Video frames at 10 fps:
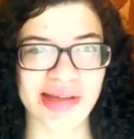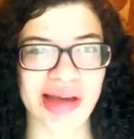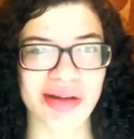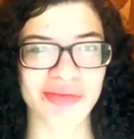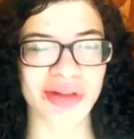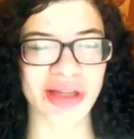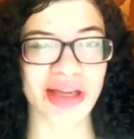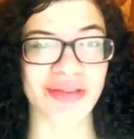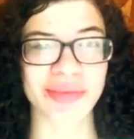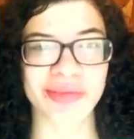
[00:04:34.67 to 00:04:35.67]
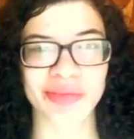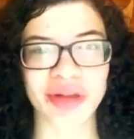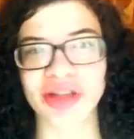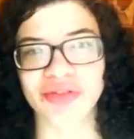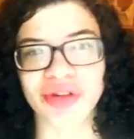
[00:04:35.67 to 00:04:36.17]
I've been
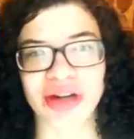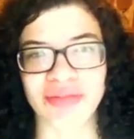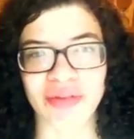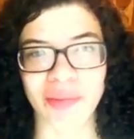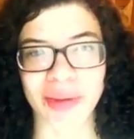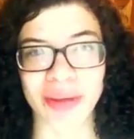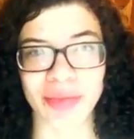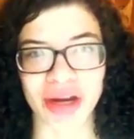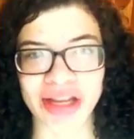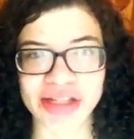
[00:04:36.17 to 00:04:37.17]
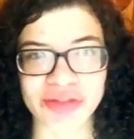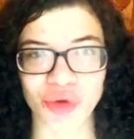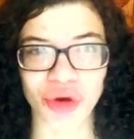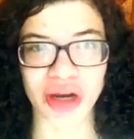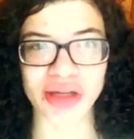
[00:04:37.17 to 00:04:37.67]
bullied for it. I've never been praised
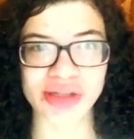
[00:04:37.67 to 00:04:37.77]
for it.